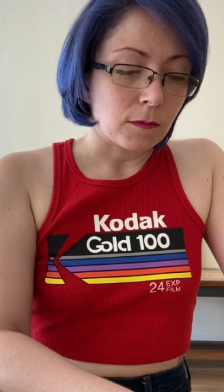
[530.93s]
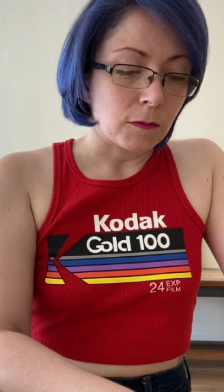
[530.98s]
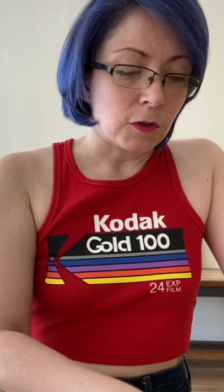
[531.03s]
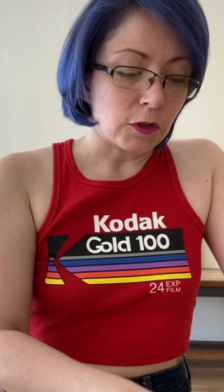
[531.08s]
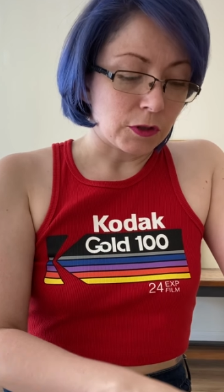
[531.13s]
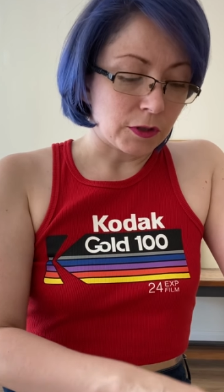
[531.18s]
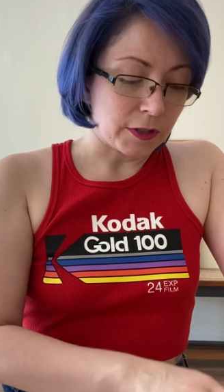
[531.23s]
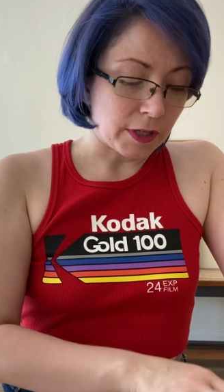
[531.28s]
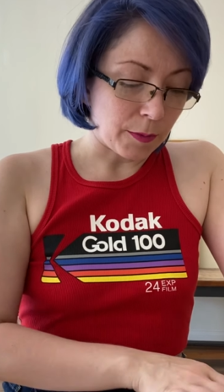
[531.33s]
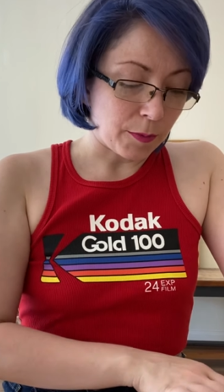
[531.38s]

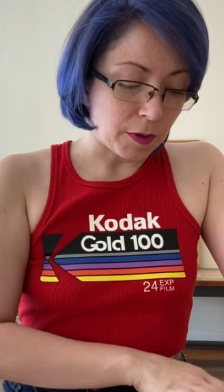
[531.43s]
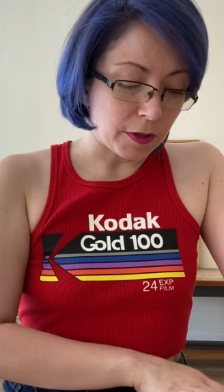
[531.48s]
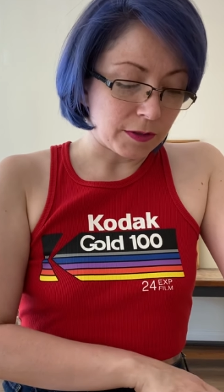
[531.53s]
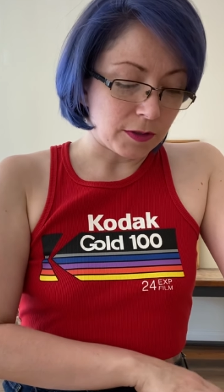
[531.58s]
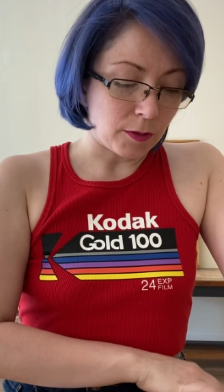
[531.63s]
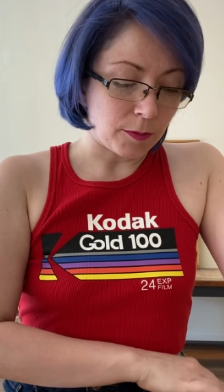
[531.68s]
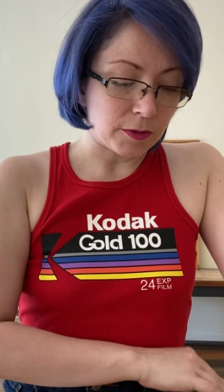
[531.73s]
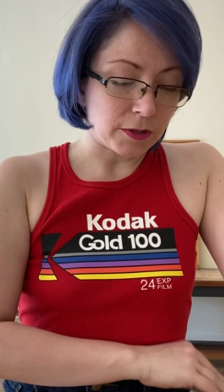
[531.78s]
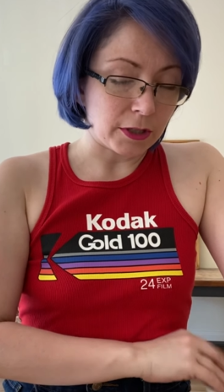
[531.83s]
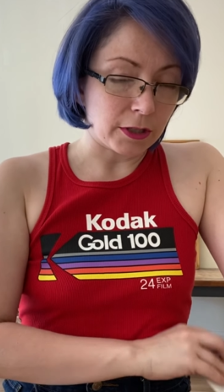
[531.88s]
It's
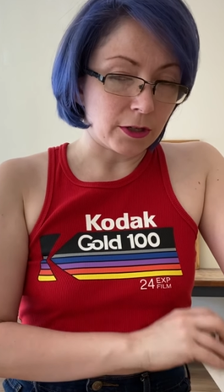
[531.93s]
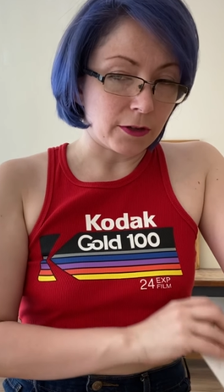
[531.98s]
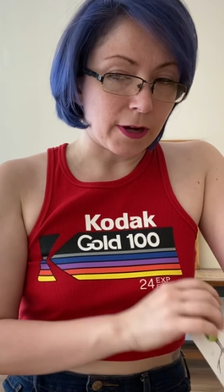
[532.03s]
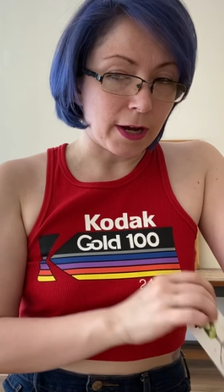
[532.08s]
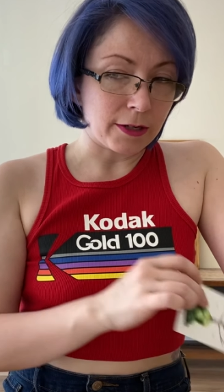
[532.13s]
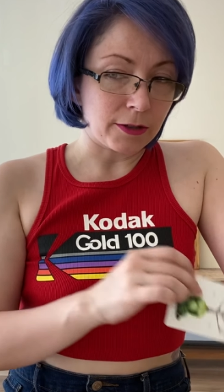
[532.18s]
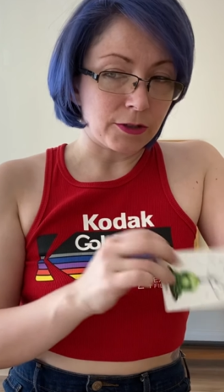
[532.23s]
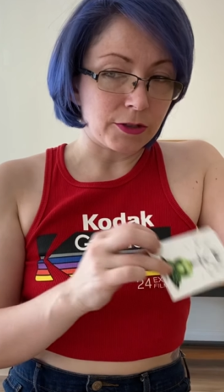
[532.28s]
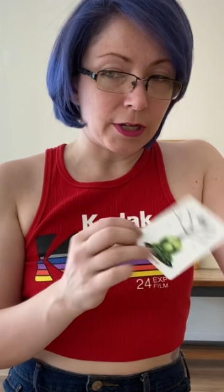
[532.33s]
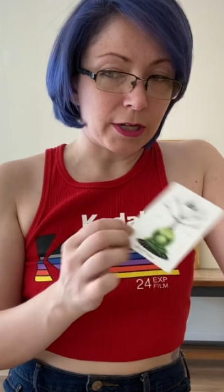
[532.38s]
almost like you're
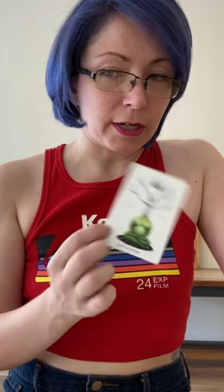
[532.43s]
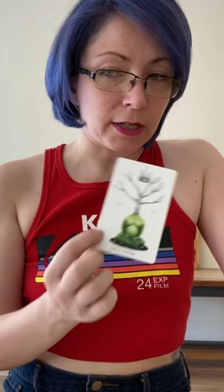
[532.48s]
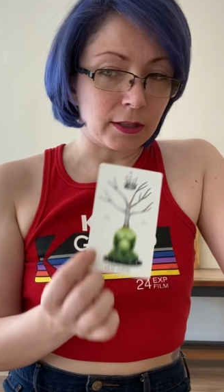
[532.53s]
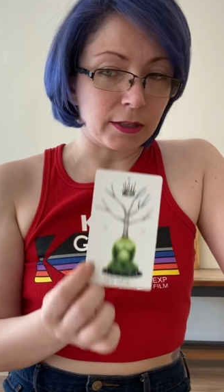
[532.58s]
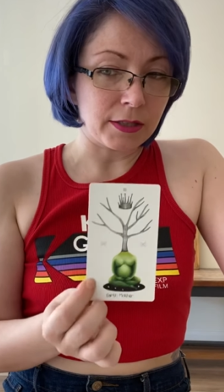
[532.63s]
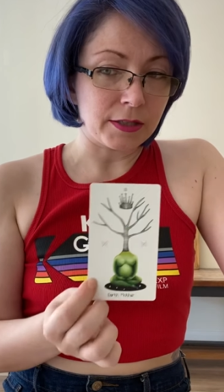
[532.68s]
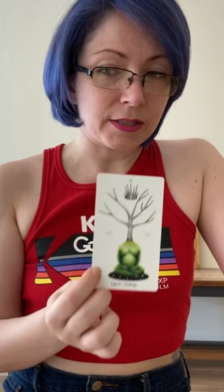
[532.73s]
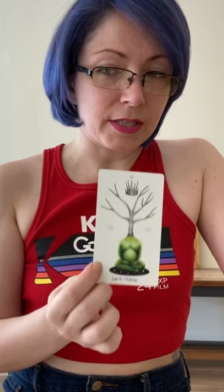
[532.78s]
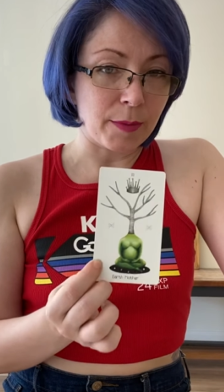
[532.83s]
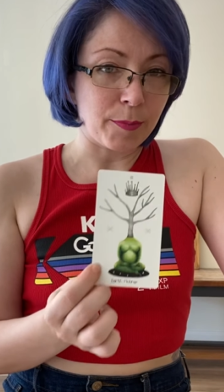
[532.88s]

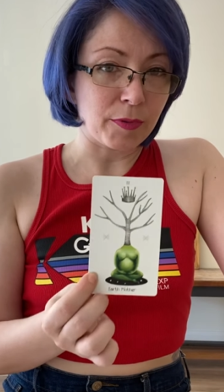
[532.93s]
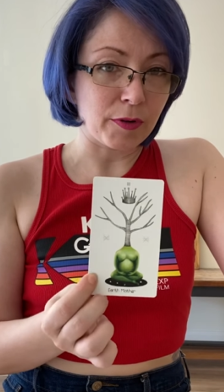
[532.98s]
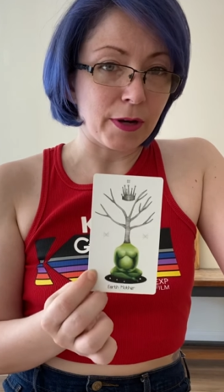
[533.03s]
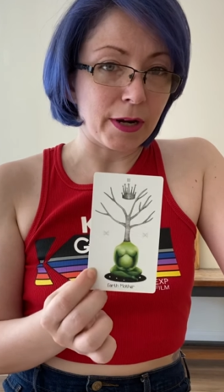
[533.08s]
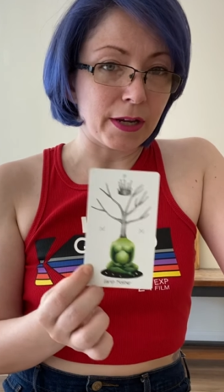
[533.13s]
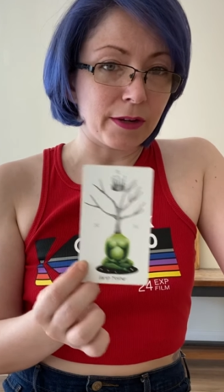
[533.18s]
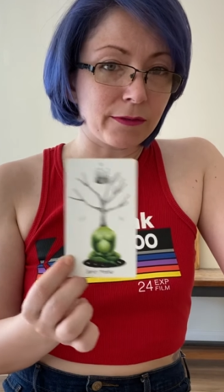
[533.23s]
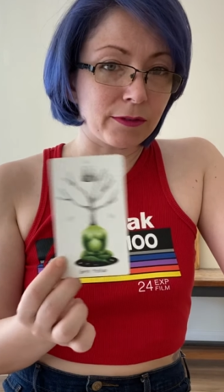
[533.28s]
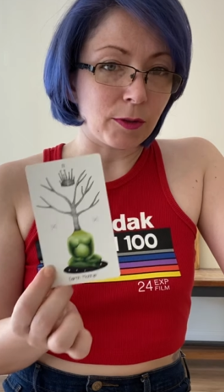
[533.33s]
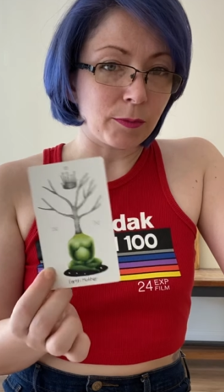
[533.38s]
energetically
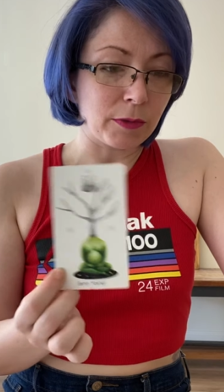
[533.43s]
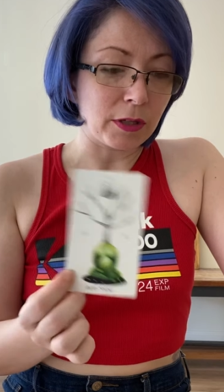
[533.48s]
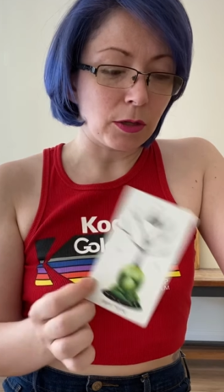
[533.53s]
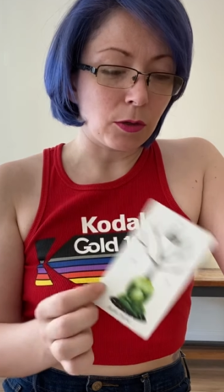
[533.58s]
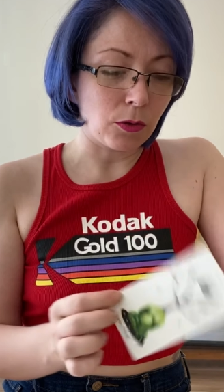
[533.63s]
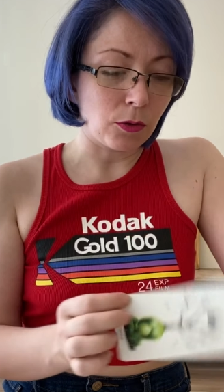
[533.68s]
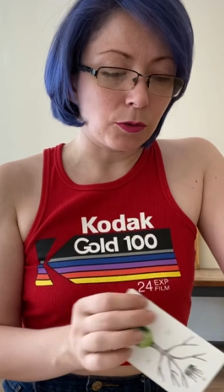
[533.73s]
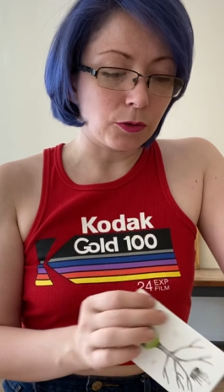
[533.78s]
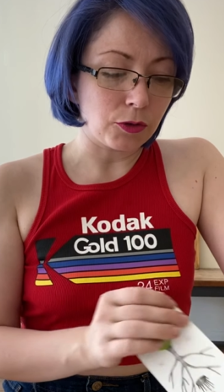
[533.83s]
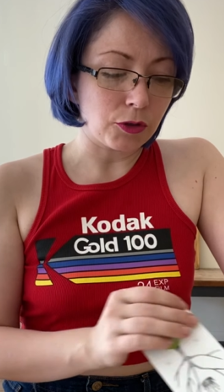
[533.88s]
separating from the
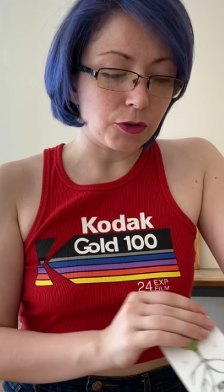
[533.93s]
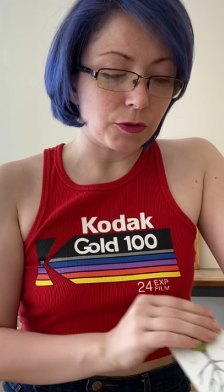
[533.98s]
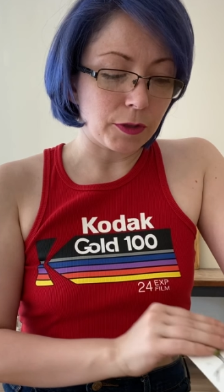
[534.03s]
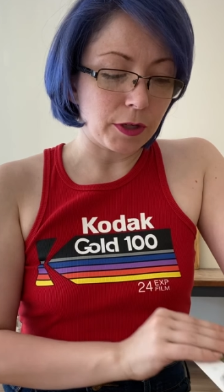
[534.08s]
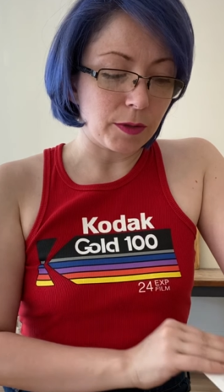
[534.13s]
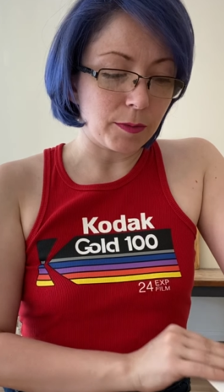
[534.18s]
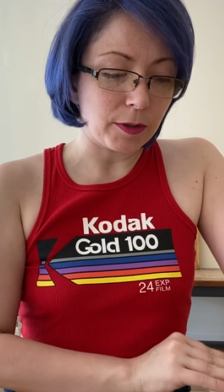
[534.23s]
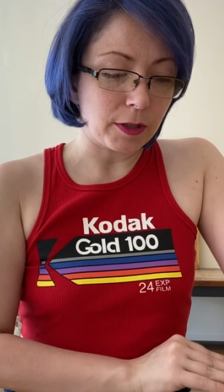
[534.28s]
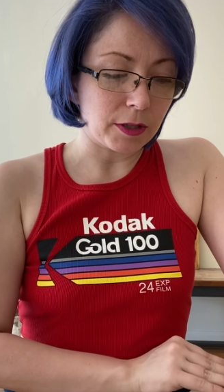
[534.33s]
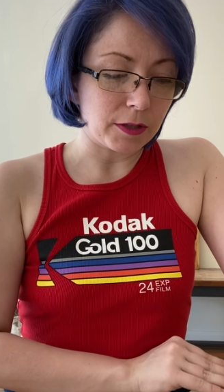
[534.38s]
old
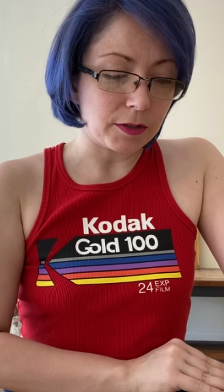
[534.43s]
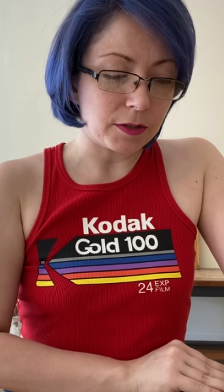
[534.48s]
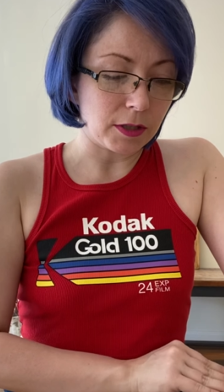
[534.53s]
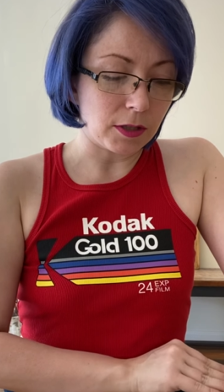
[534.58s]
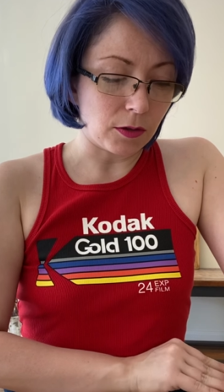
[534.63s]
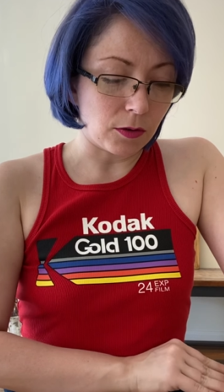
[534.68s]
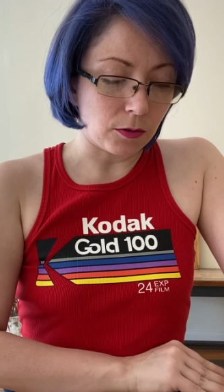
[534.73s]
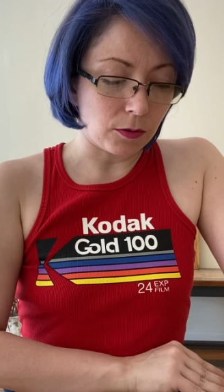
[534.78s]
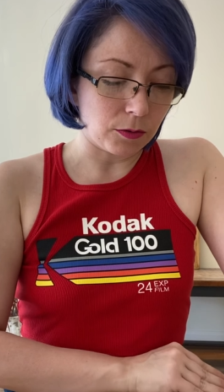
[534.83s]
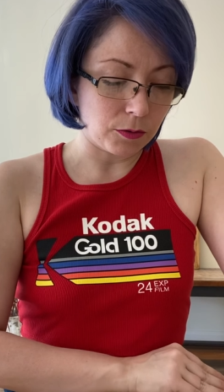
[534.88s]
tree, because the
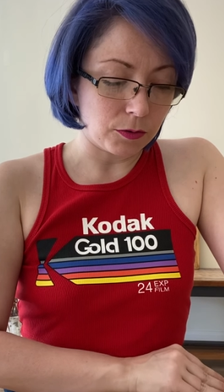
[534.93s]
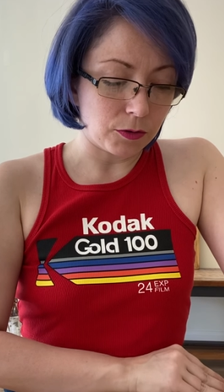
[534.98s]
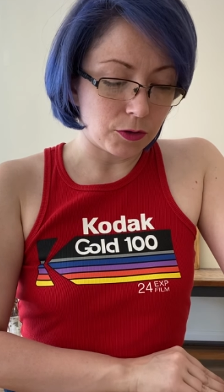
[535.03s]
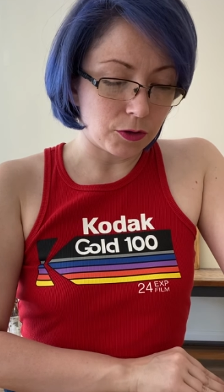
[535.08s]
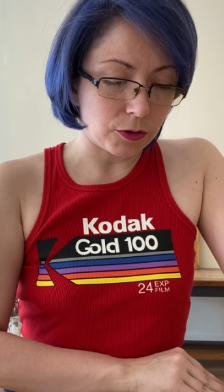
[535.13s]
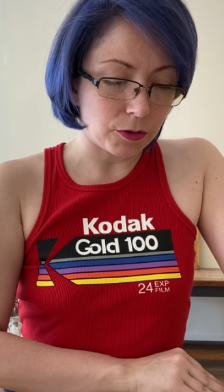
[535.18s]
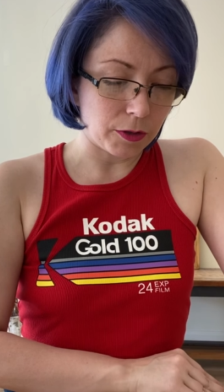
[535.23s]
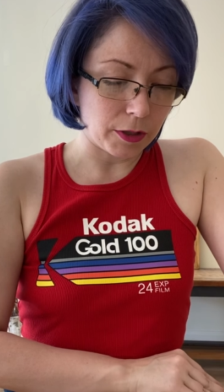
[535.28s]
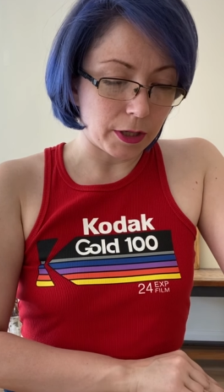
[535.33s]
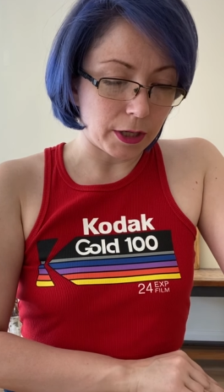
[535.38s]
old
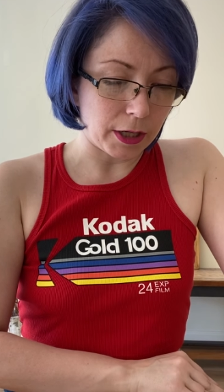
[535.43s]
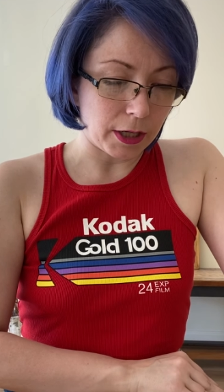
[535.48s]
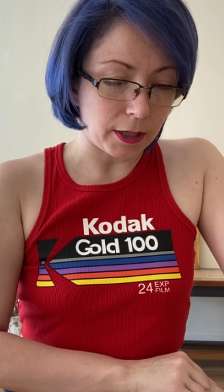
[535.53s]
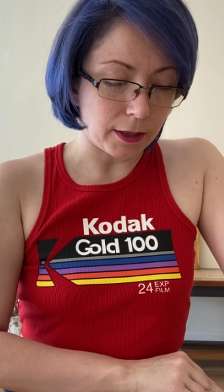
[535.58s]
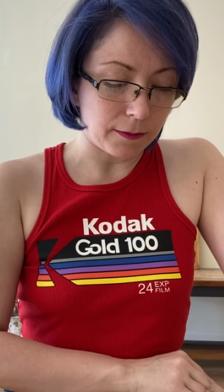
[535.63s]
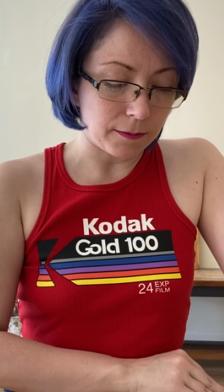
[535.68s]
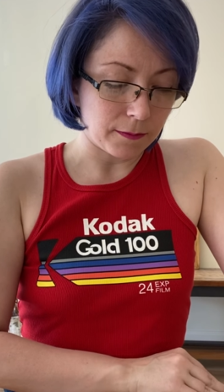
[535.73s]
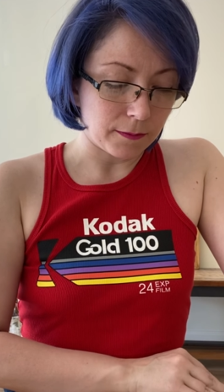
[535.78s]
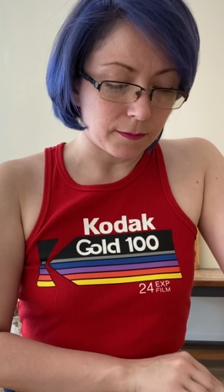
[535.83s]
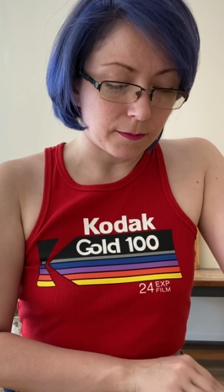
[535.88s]

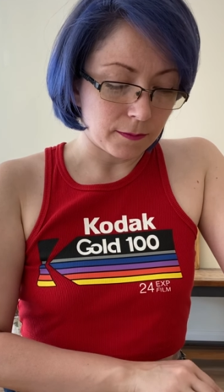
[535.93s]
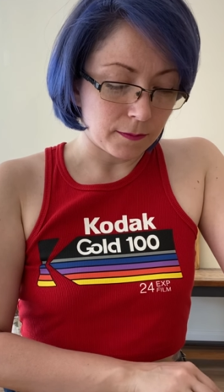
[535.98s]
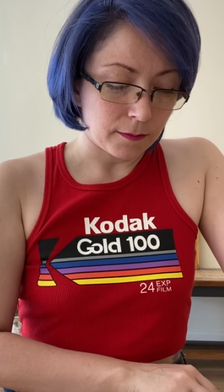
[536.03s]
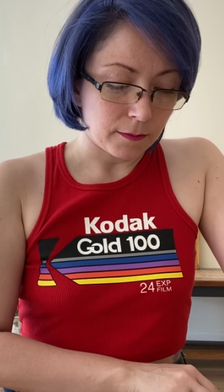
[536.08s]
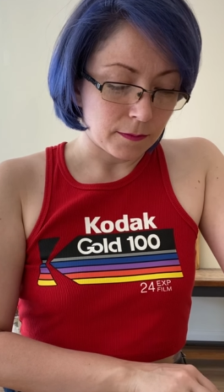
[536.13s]
tree